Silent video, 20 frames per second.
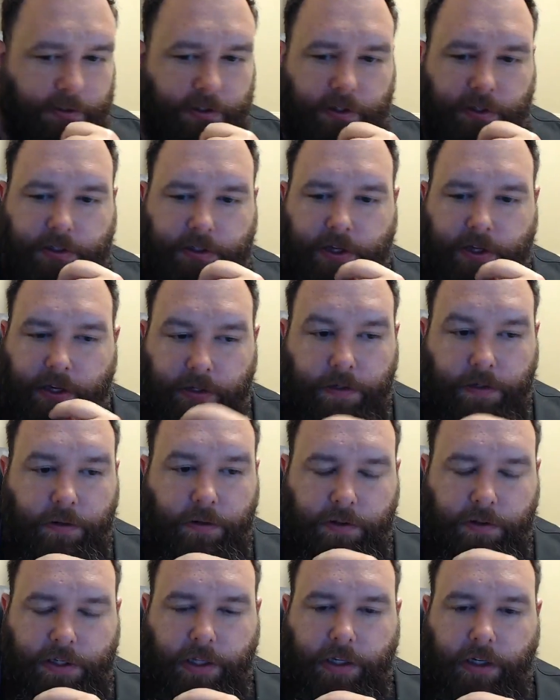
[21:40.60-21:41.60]
going to say, you
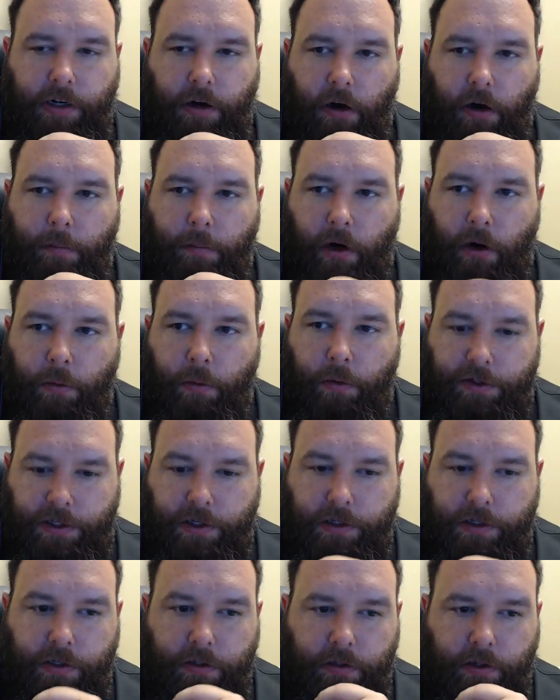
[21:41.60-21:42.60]
said that Cronenberg was
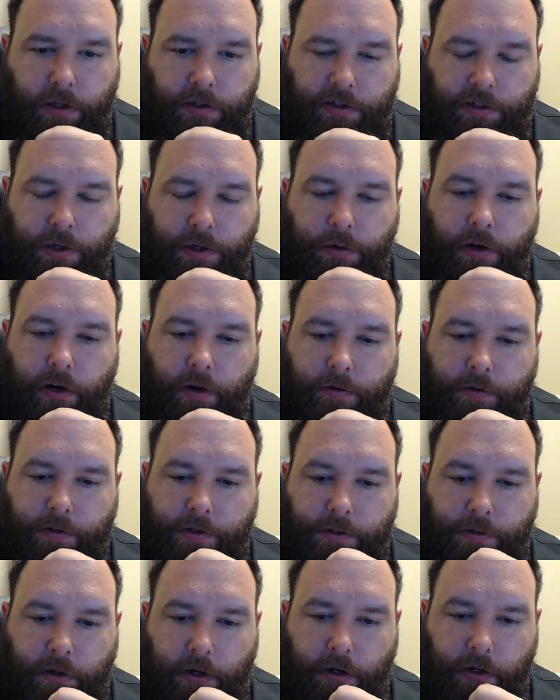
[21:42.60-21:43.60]
a student of
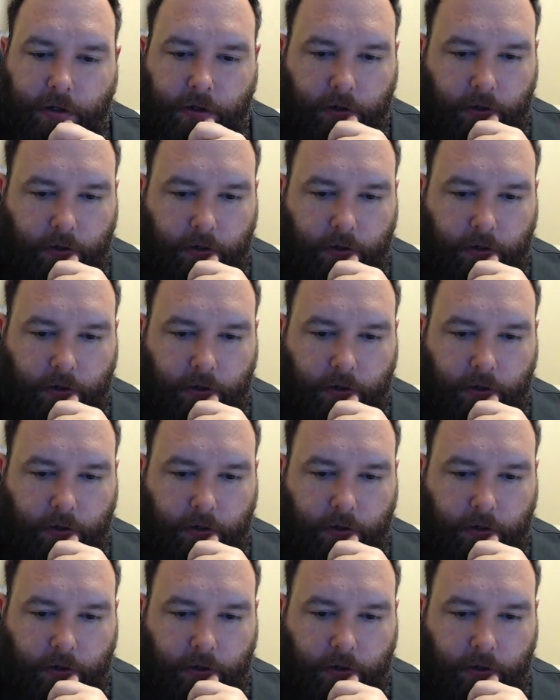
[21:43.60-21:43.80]
his, right?